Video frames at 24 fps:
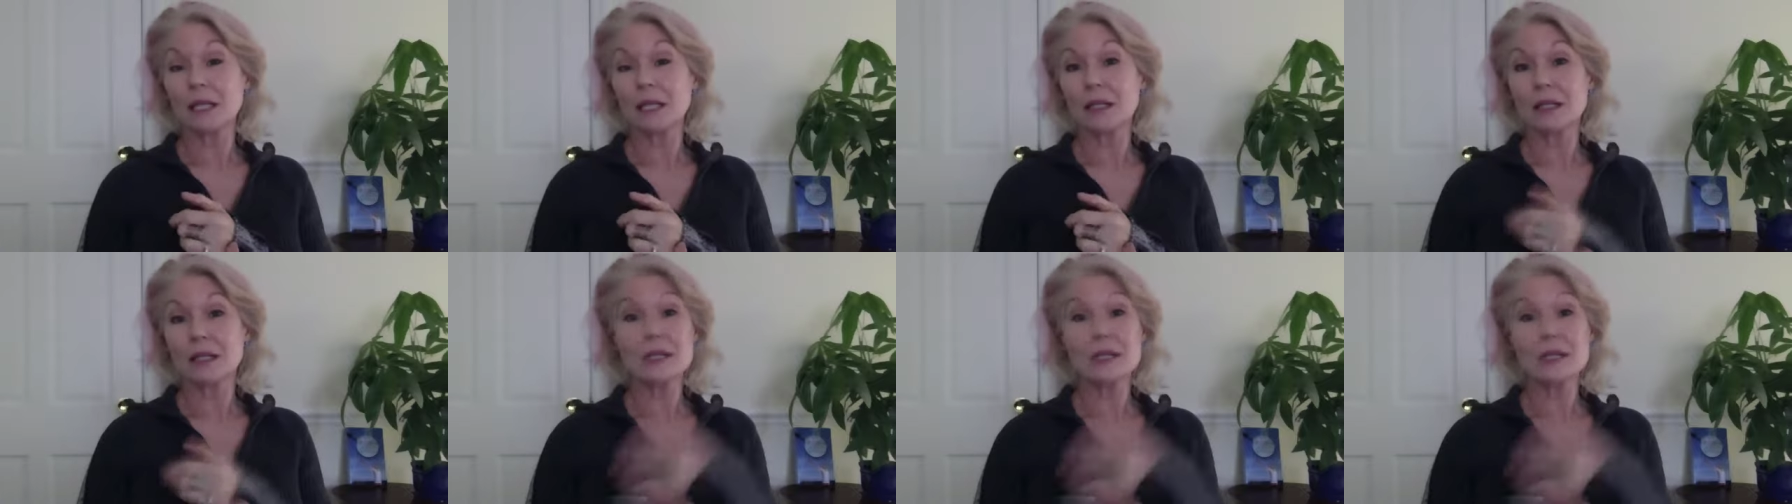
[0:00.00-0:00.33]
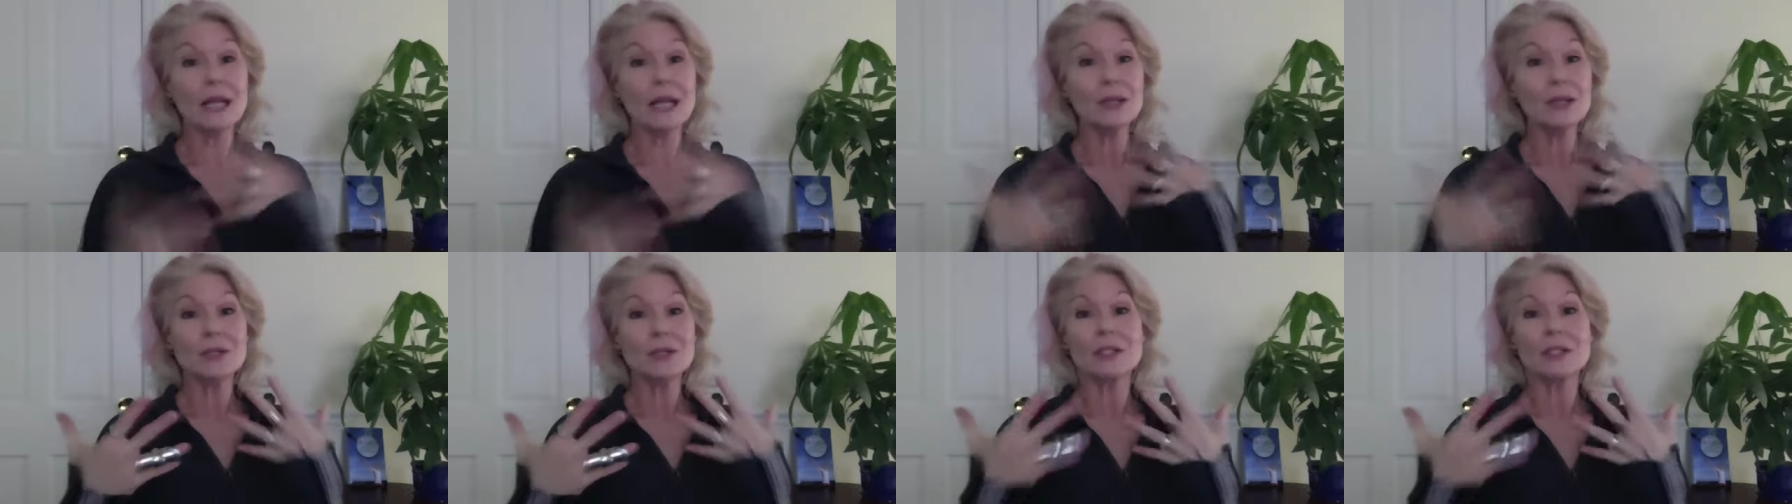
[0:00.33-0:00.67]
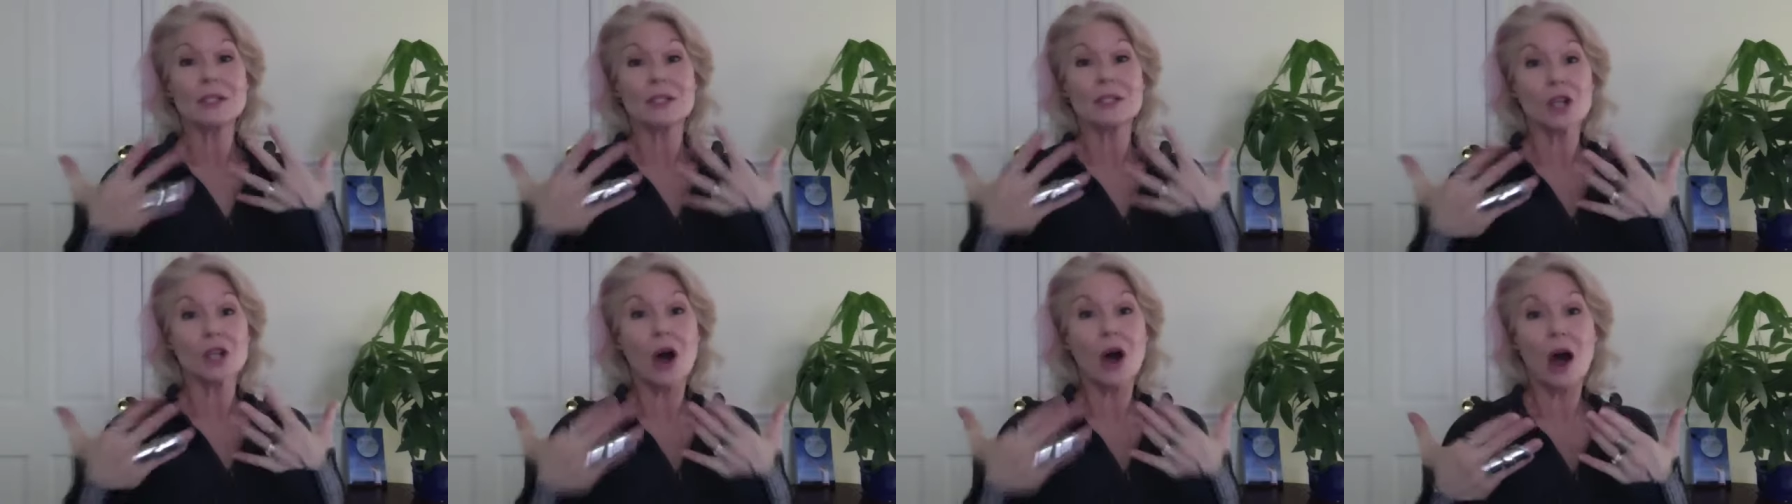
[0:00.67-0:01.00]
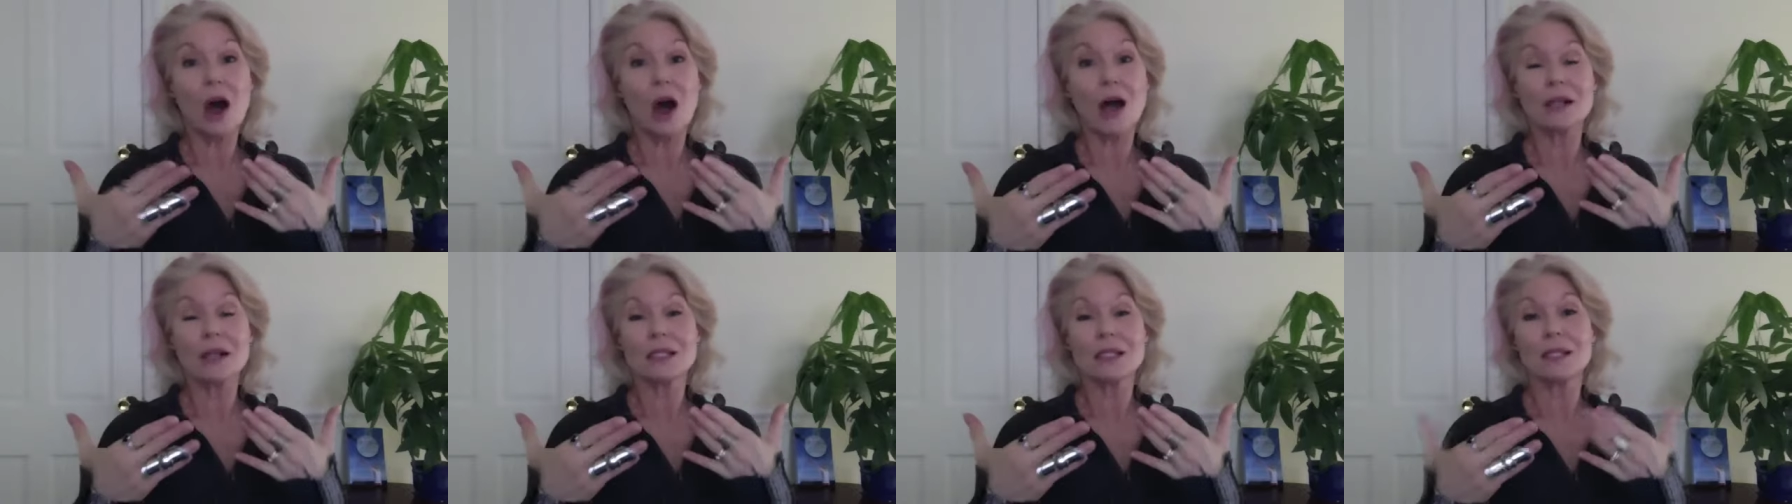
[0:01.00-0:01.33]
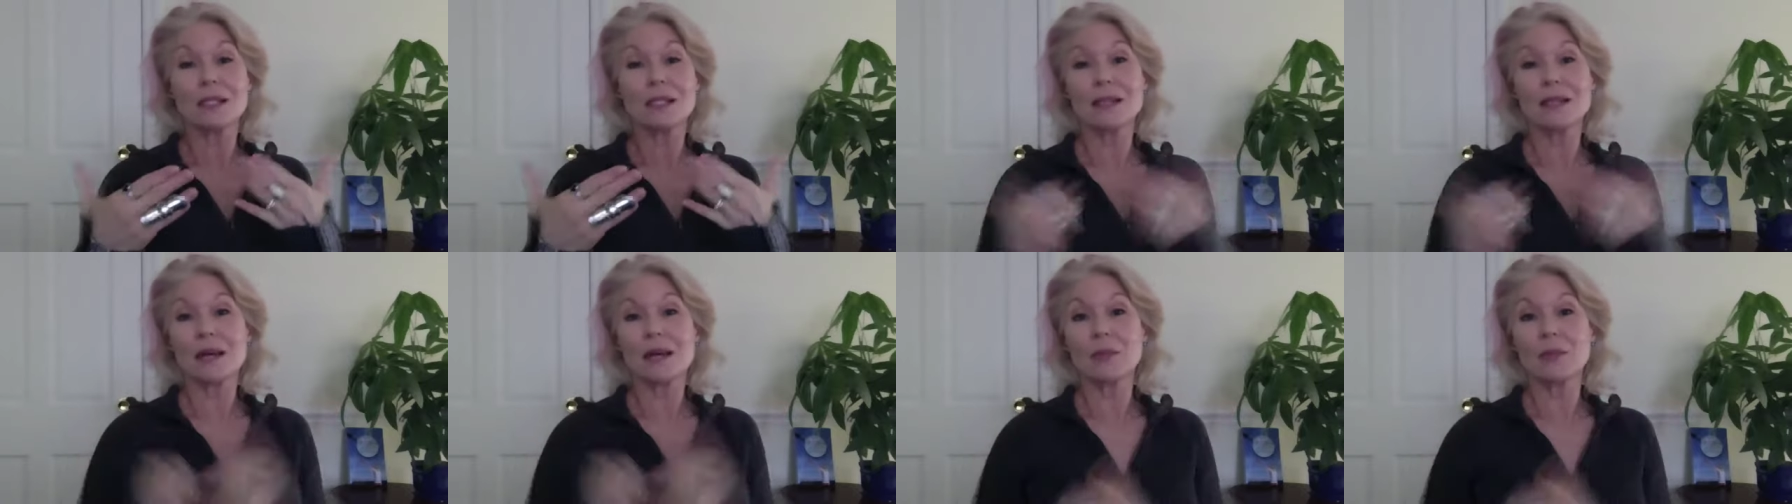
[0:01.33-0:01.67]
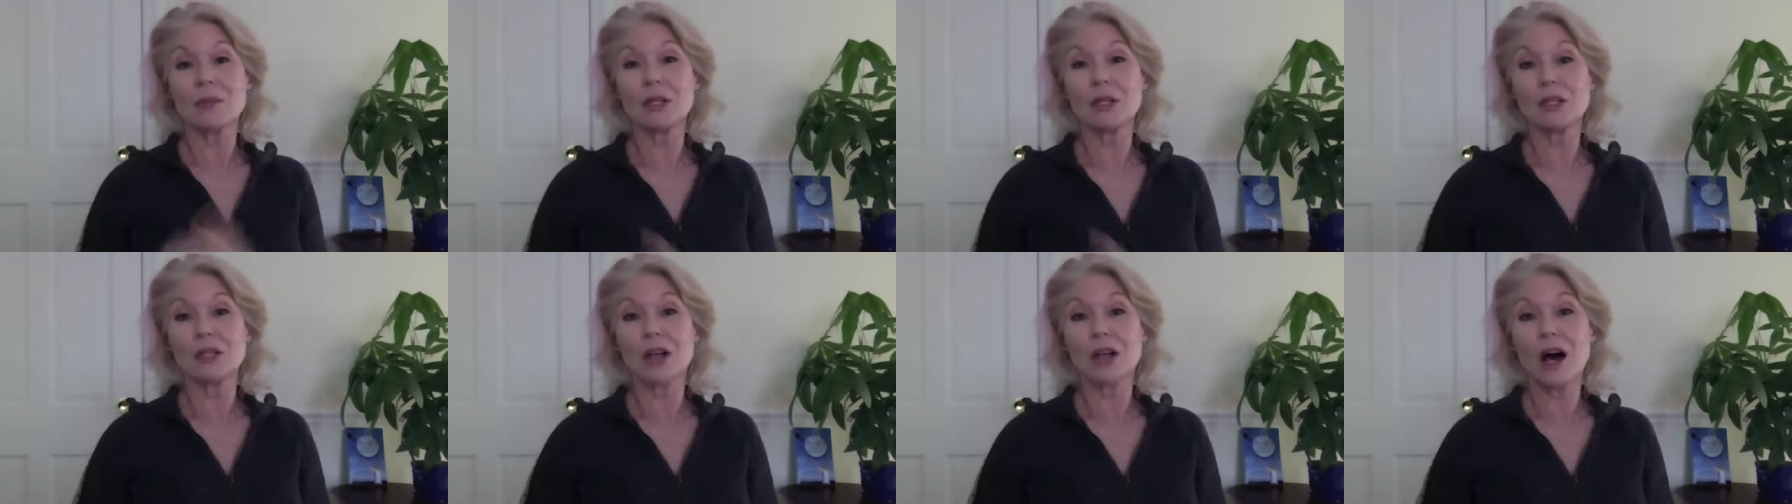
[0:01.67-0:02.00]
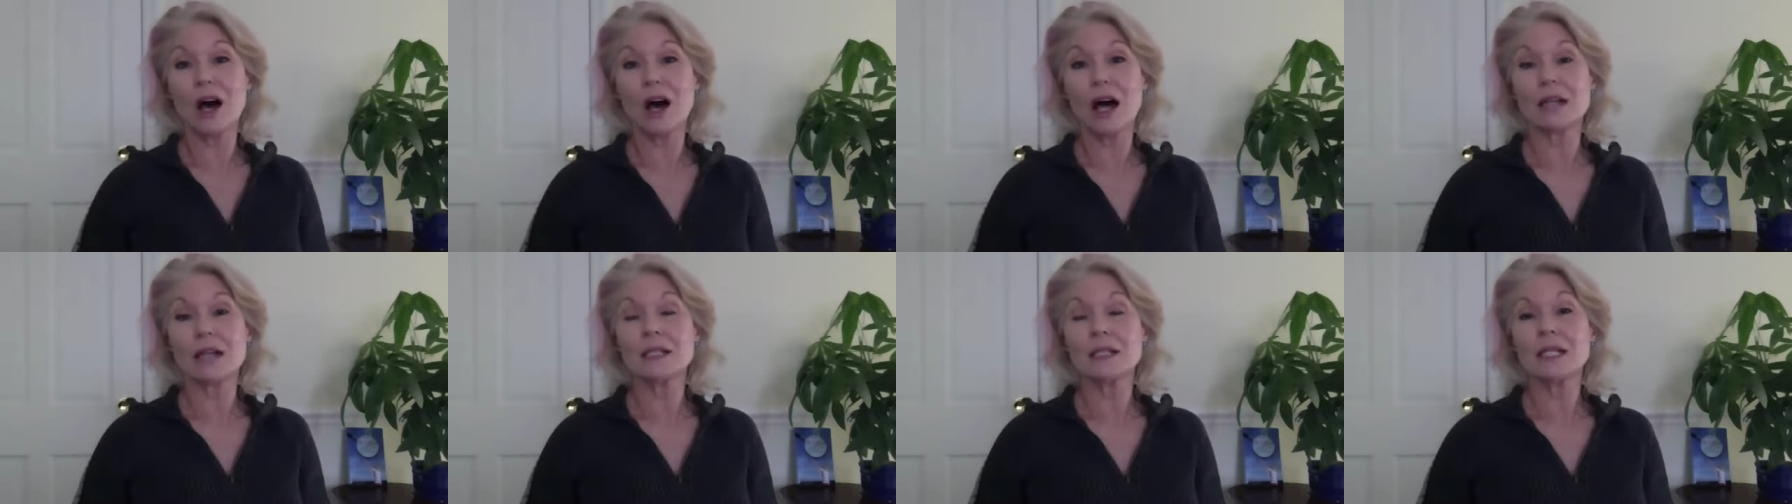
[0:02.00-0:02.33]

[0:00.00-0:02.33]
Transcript: because I used to talk to them a lot